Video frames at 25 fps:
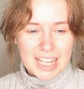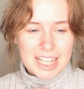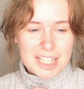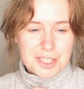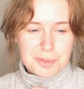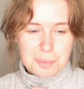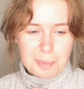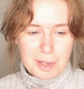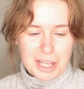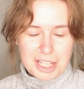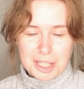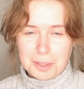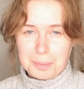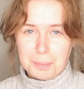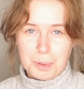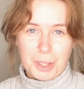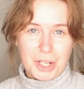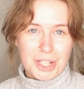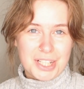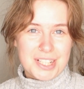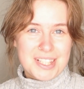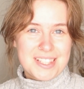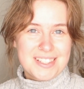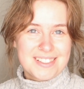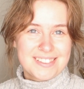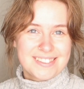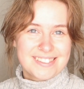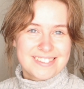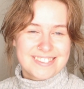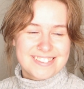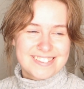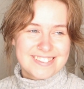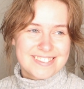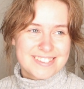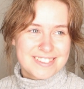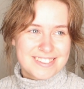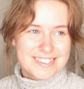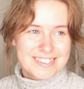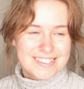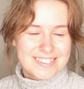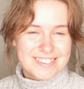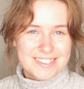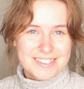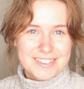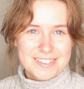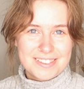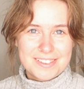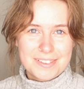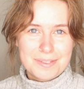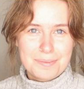It's bacon books,
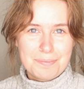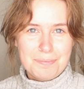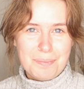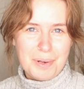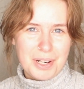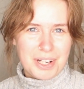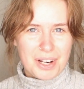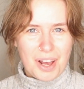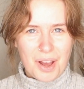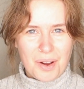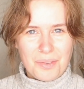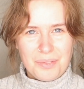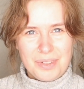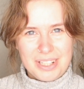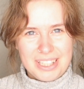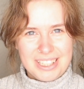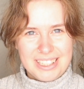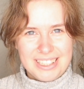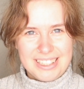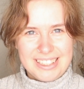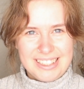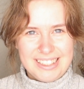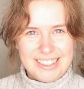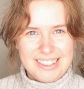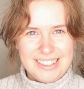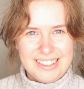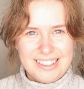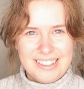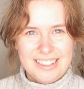but not really.